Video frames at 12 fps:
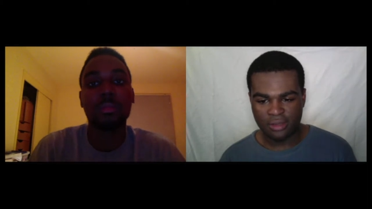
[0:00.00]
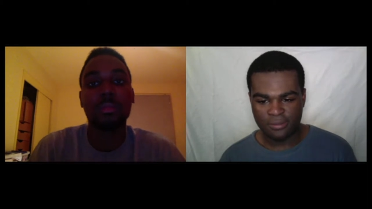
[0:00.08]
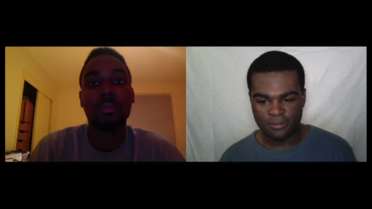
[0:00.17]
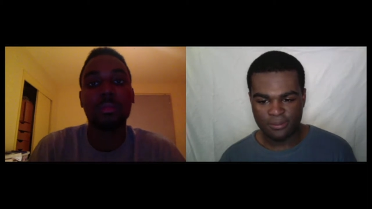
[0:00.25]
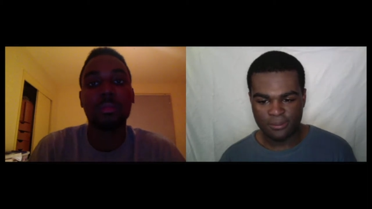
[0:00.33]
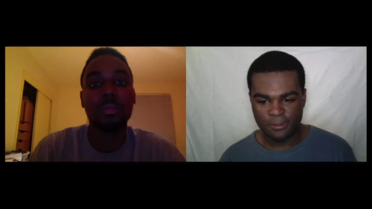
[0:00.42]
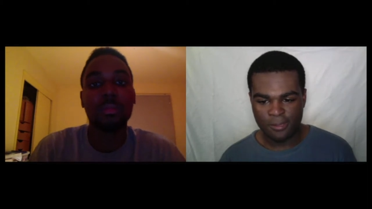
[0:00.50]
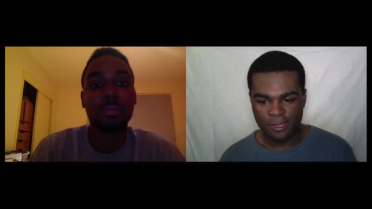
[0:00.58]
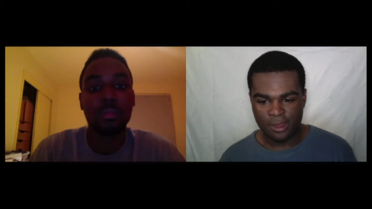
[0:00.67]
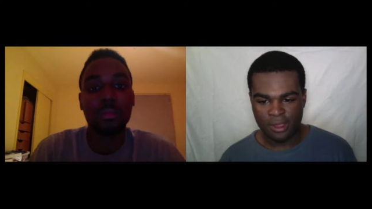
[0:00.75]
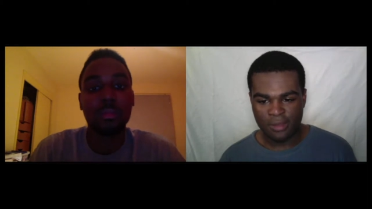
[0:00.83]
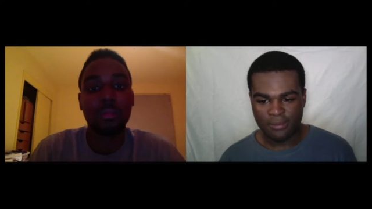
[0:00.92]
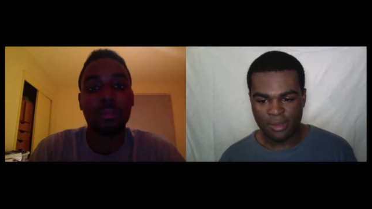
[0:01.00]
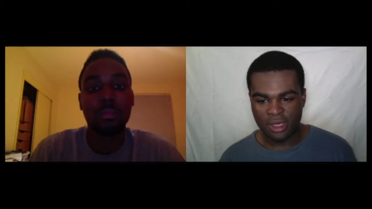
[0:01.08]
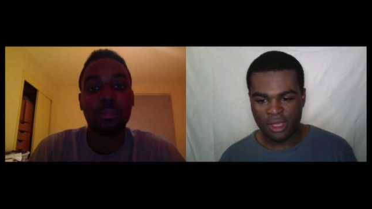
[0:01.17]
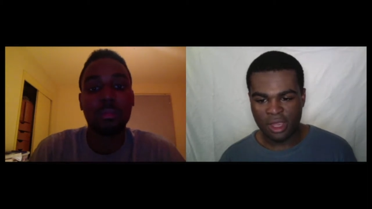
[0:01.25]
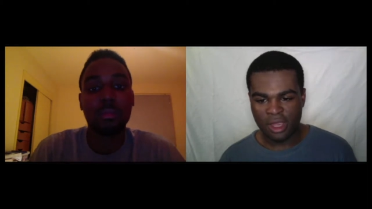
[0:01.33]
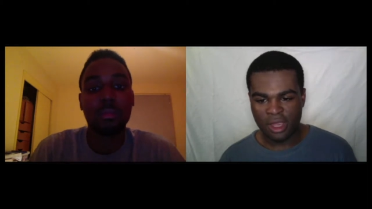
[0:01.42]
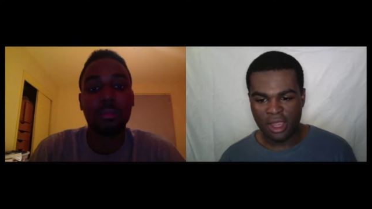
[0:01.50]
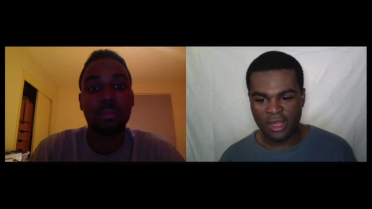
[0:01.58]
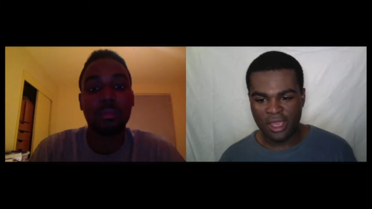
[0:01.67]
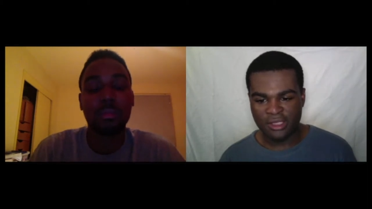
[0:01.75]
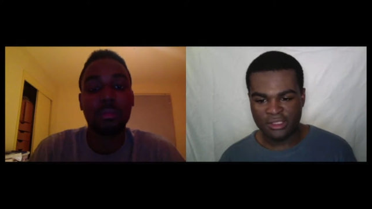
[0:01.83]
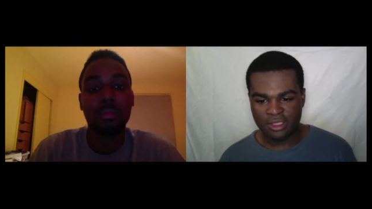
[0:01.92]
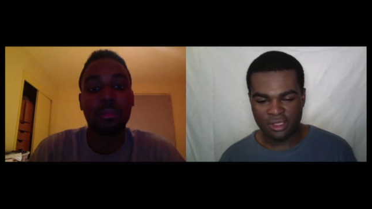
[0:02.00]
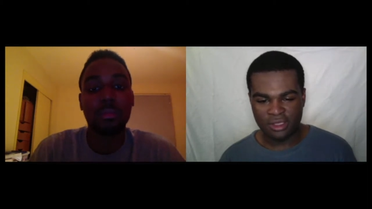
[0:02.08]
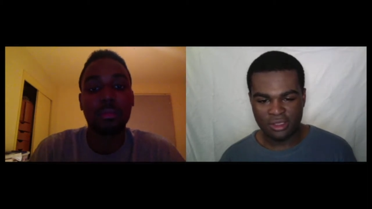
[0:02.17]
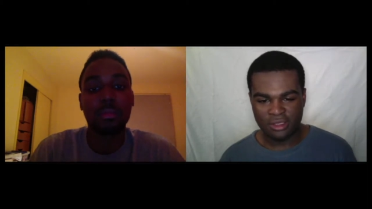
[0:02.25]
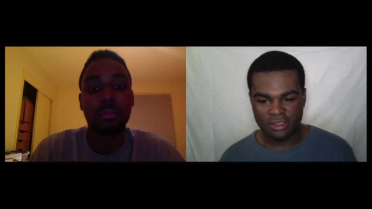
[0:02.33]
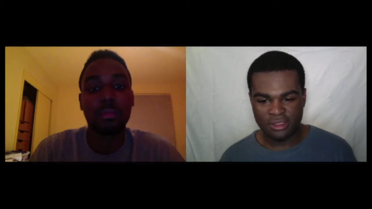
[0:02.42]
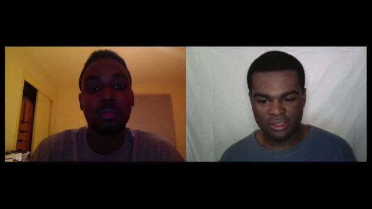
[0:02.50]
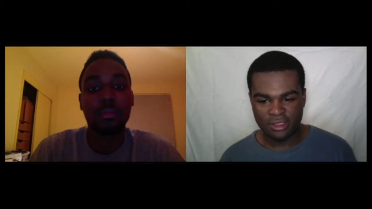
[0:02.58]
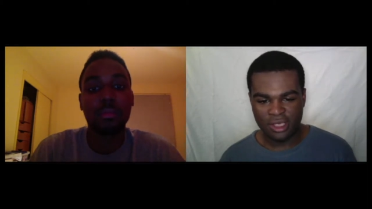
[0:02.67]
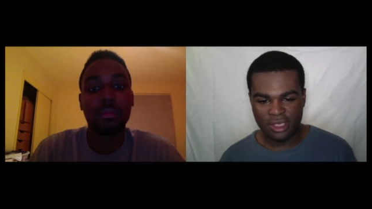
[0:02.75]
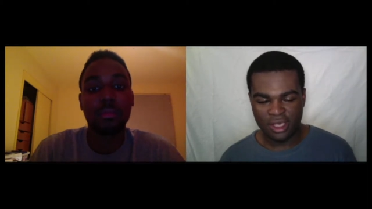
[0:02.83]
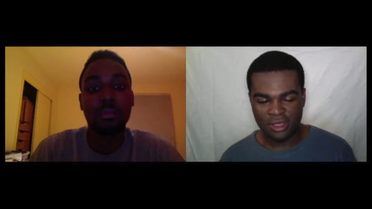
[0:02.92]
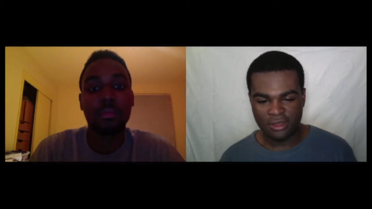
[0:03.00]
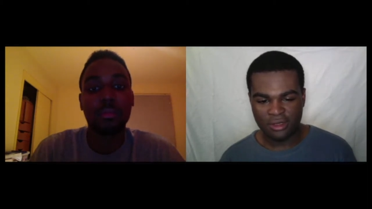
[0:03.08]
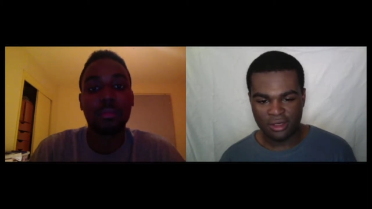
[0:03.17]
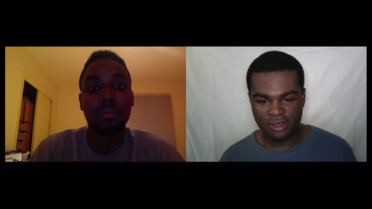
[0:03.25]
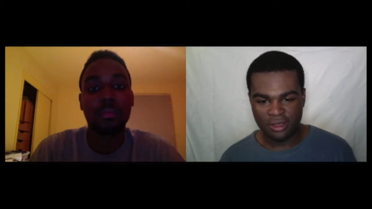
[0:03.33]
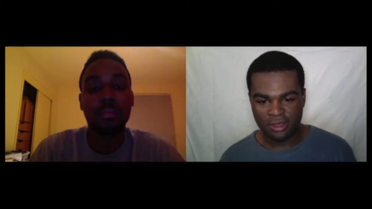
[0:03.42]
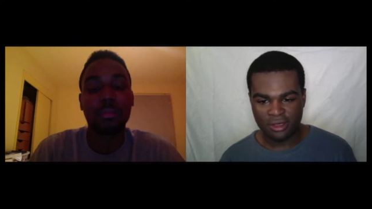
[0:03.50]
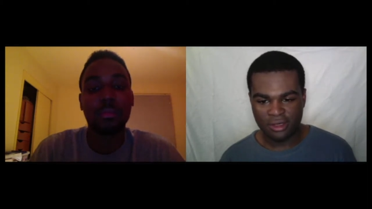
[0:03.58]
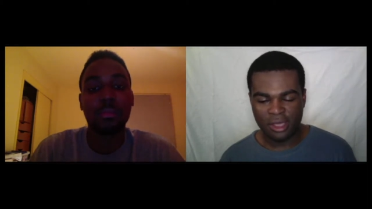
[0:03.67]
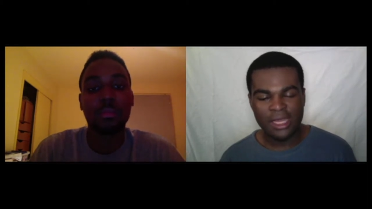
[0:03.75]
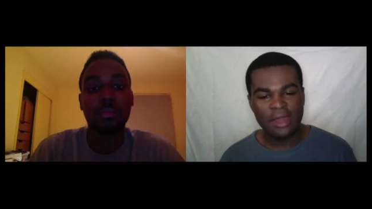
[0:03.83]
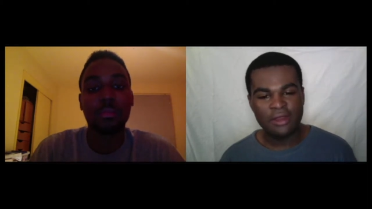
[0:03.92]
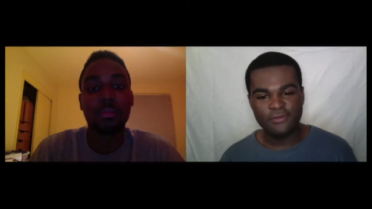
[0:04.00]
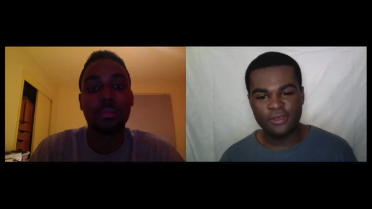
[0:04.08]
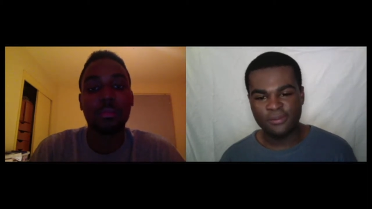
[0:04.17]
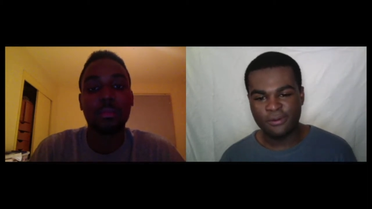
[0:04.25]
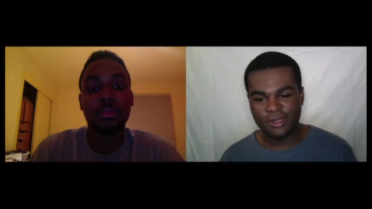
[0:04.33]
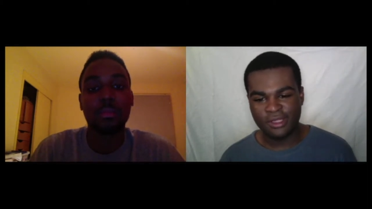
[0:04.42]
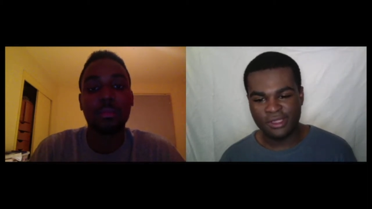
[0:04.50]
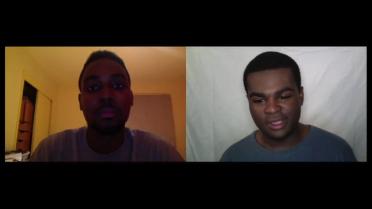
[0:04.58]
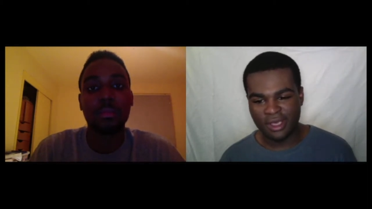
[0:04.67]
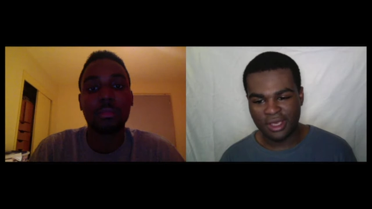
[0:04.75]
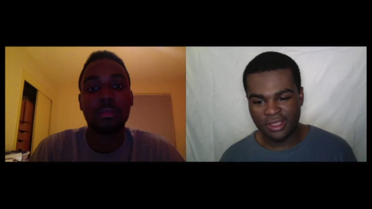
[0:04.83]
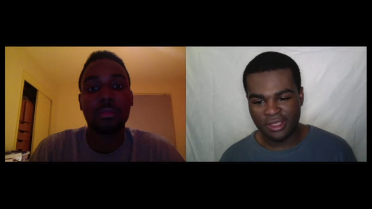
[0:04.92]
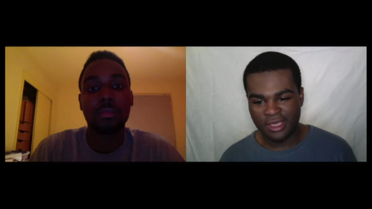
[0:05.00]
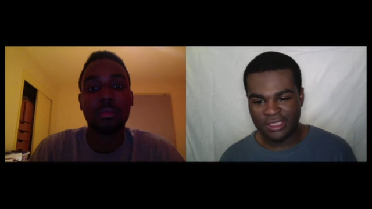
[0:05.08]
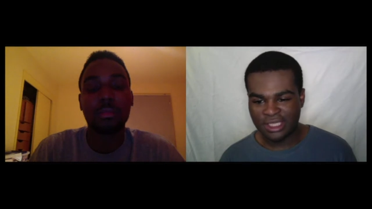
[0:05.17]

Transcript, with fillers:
Speaker 1: my aunt actually had a lot of input in that.